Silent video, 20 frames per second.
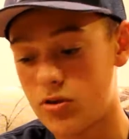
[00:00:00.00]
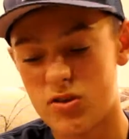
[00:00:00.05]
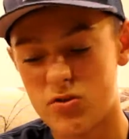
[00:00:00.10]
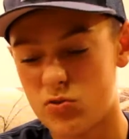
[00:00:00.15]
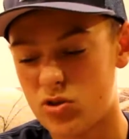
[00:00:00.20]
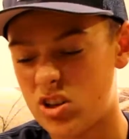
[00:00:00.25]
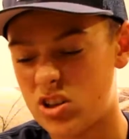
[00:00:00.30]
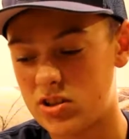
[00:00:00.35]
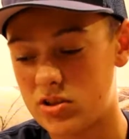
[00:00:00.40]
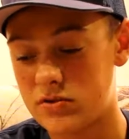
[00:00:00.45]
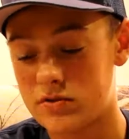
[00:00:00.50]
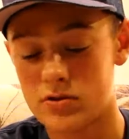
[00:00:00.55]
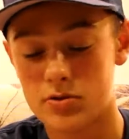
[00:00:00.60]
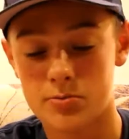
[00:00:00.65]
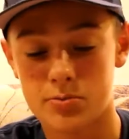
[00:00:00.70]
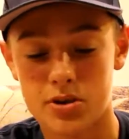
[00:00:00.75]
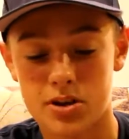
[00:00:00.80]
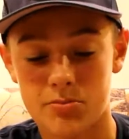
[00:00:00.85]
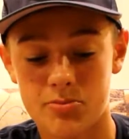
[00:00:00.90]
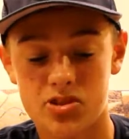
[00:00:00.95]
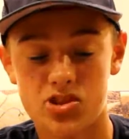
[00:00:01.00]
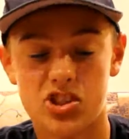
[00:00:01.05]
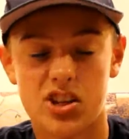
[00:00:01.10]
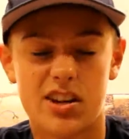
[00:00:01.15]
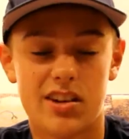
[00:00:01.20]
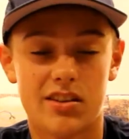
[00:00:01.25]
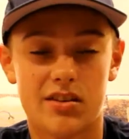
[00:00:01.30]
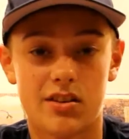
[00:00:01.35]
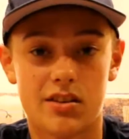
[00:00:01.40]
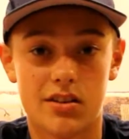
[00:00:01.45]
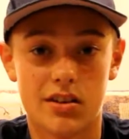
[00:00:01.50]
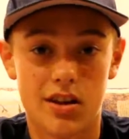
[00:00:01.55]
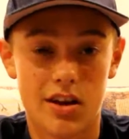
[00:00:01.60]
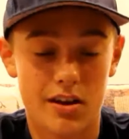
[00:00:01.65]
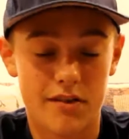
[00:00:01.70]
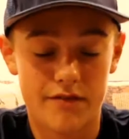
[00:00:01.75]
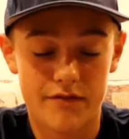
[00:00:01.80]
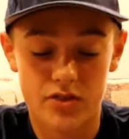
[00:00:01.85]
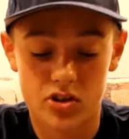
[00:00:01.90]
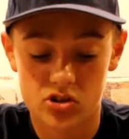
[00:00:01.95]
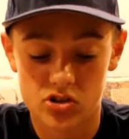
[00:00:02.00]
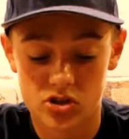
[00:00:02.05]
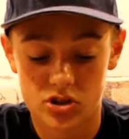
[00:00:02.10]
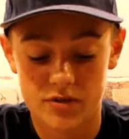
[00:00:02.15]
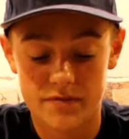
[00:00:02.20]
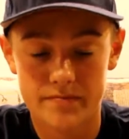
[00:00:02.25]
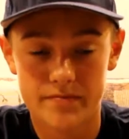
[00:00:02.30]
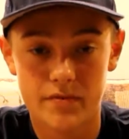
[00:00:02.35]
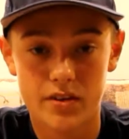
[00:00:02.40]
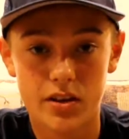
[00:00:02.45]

It works for pretty much anything. I can fish it.